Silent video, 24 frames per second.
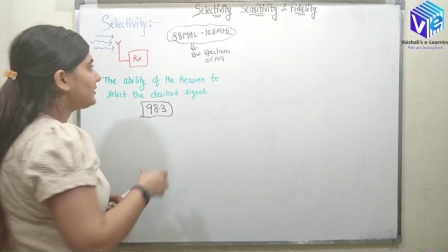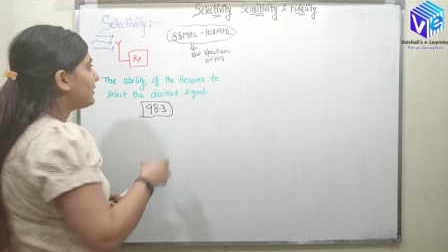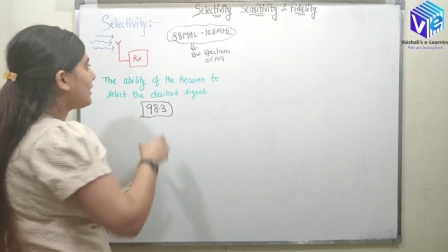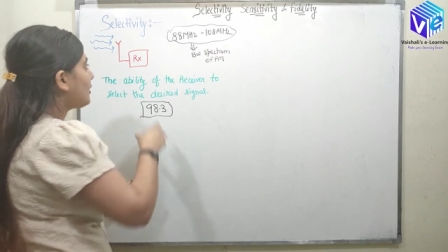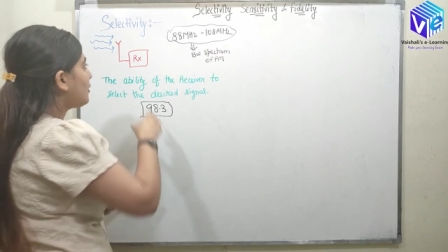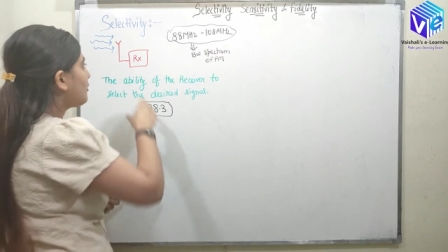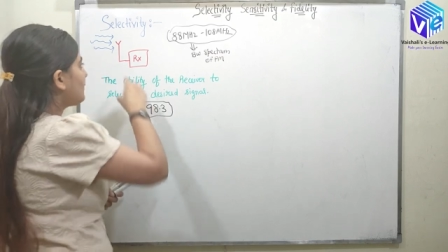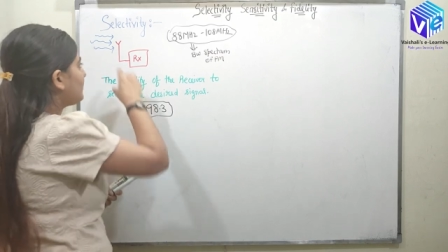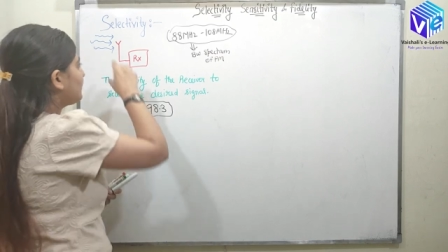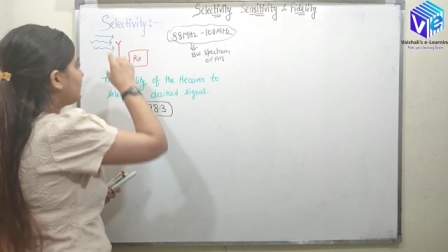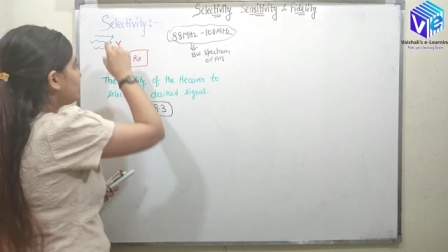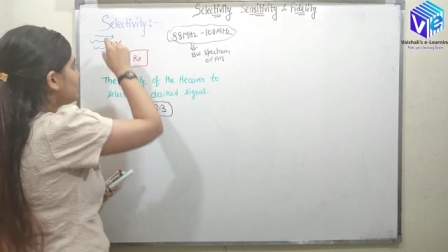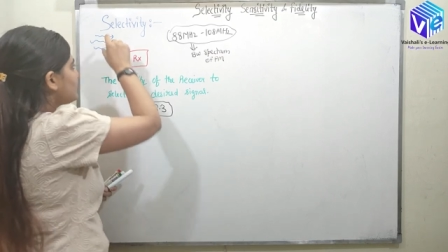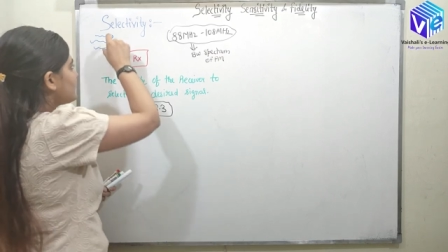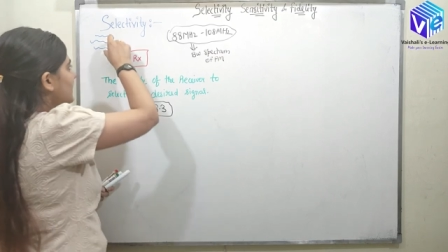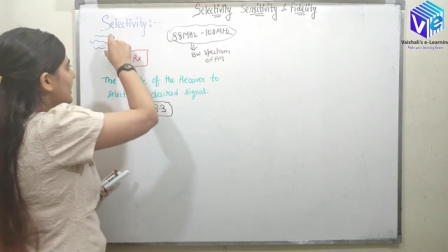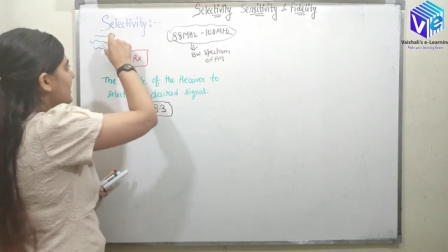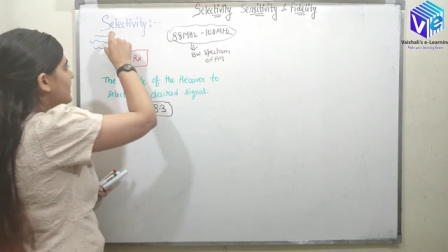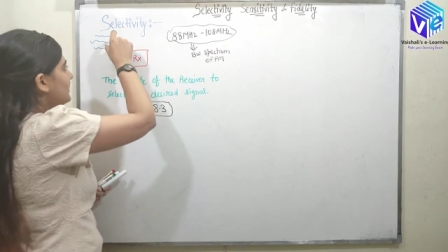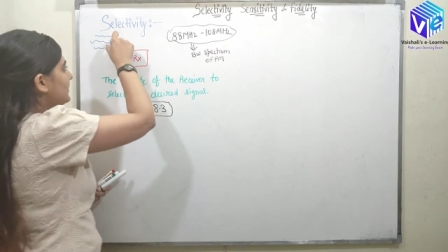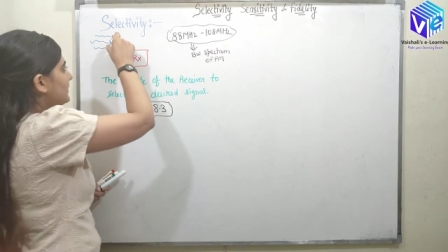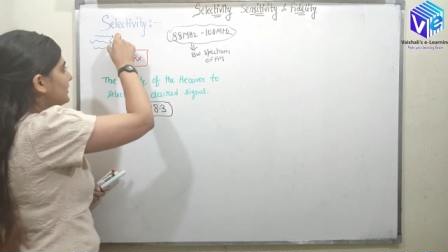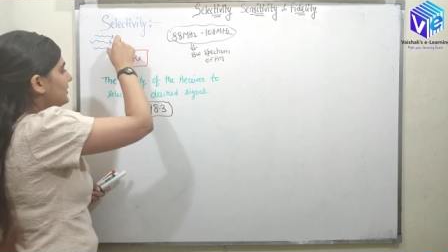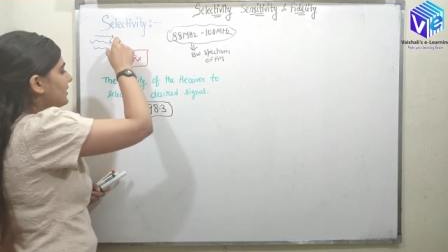Now this
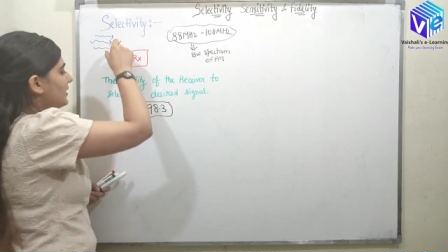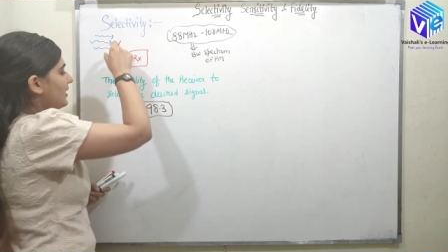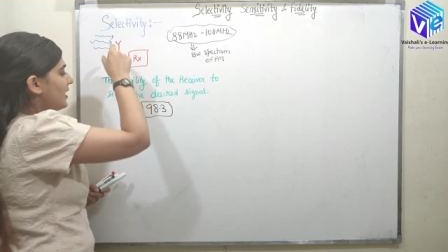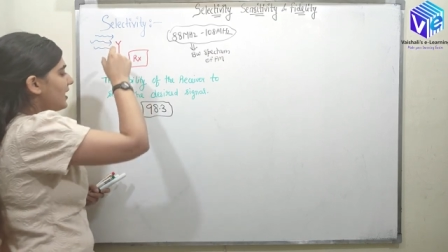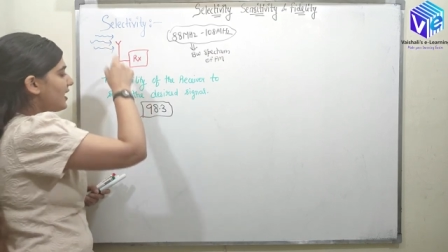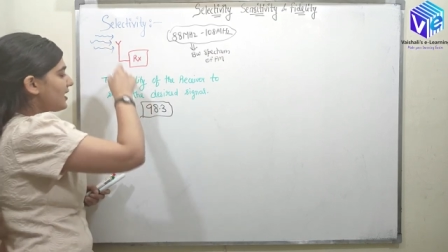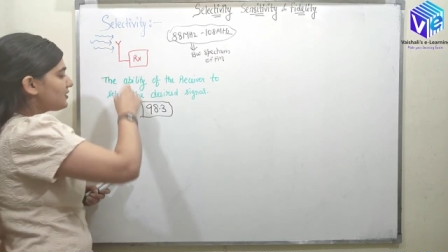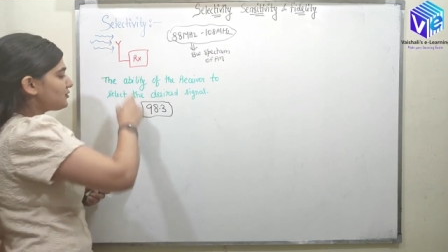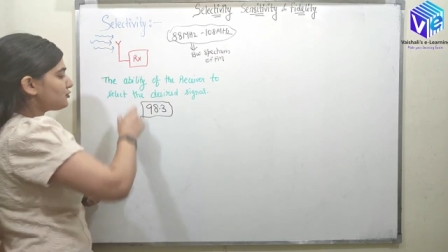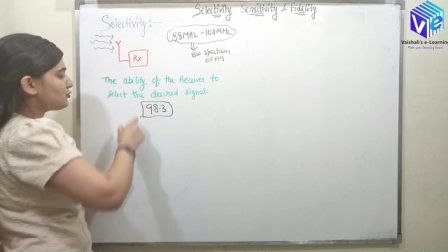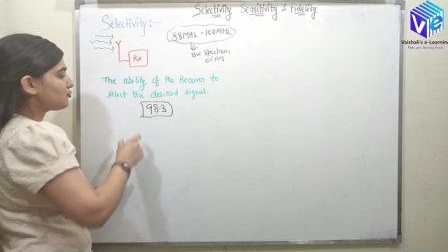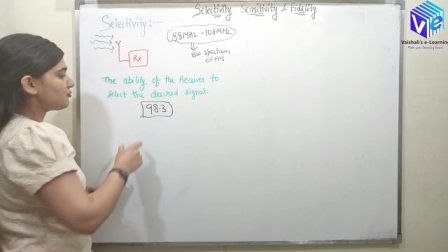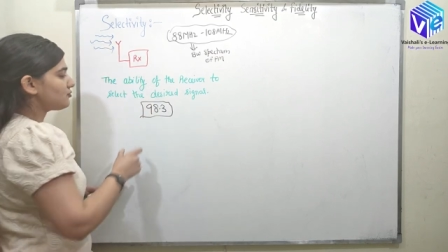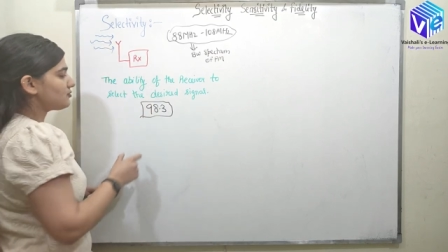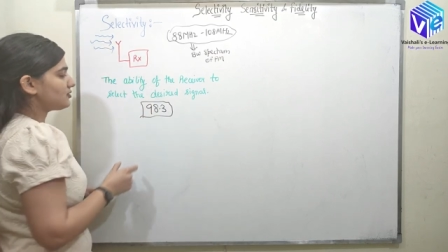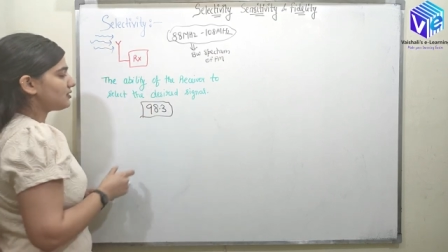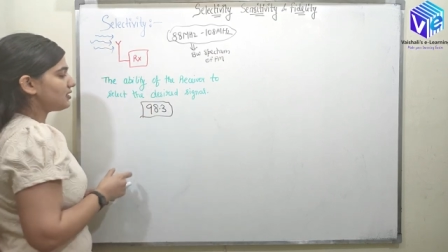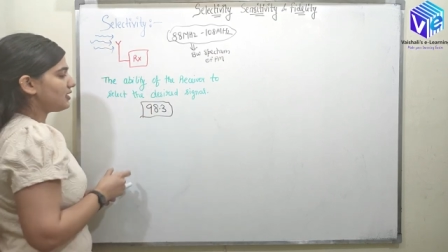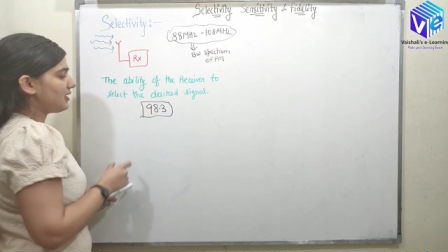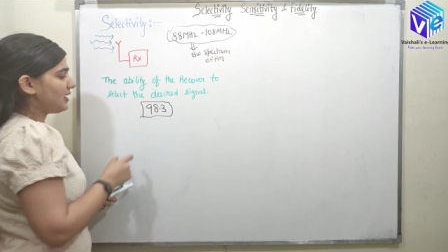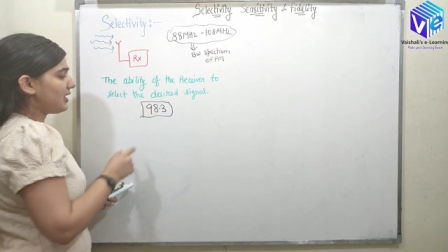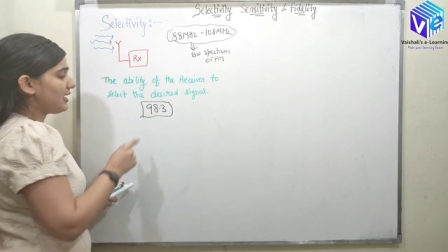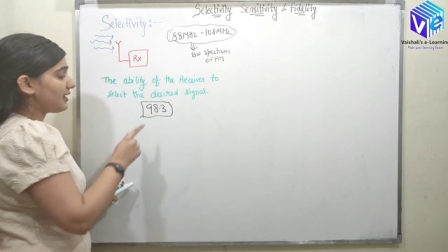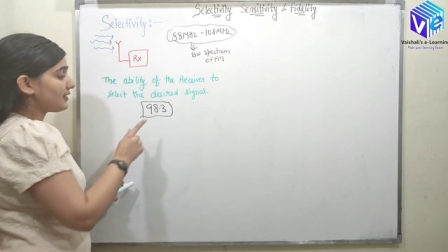antenna has to
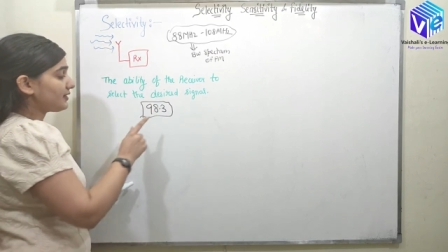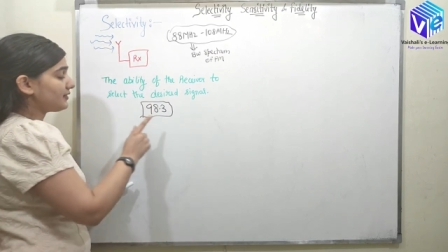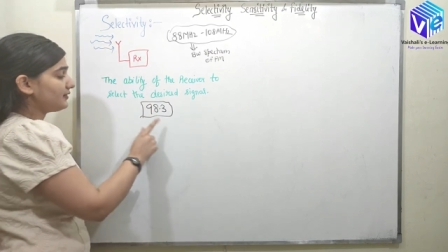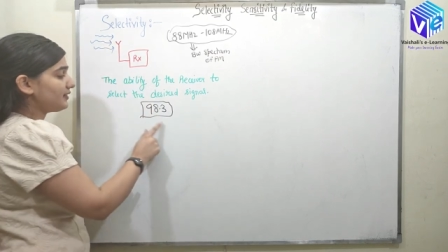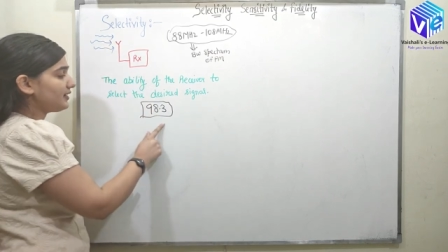select